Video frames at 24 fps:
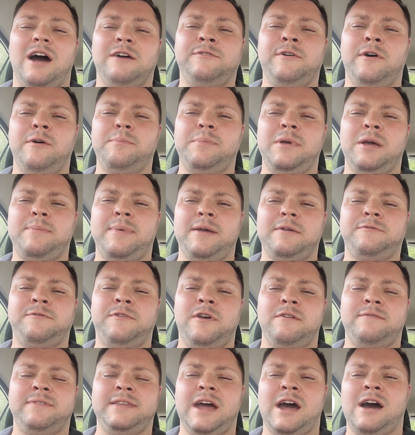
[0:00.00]
thought it'd be a bit
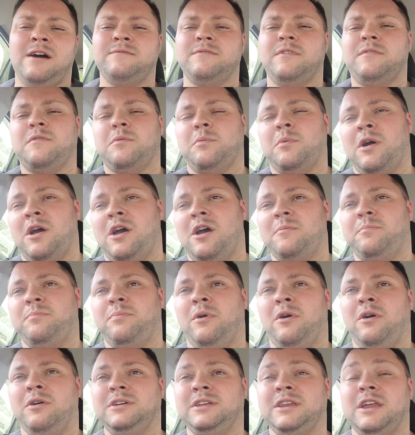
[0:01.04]
further down than they were,
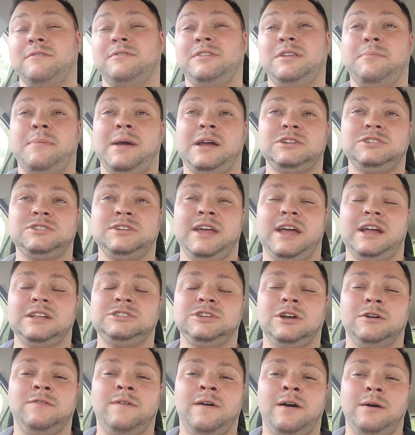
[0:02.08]
but they did manage to get a
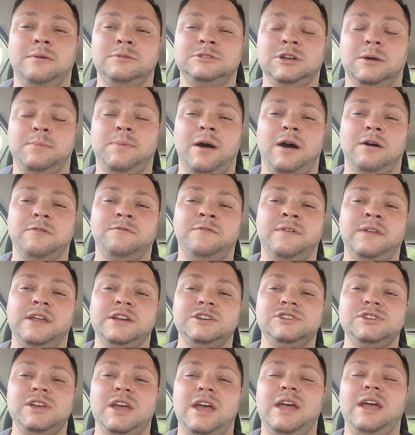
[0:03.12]
top half
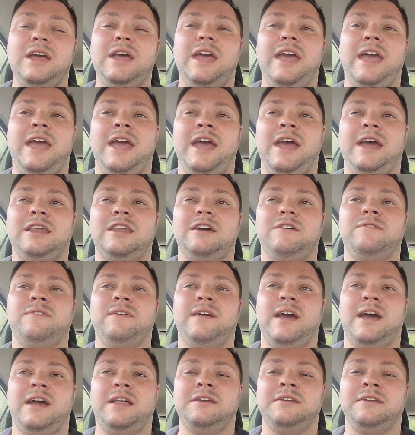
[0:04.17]
finish in
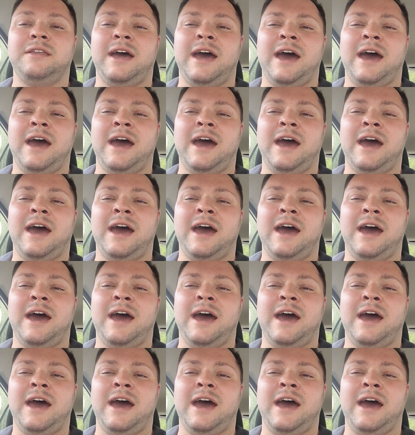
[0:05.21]
the end.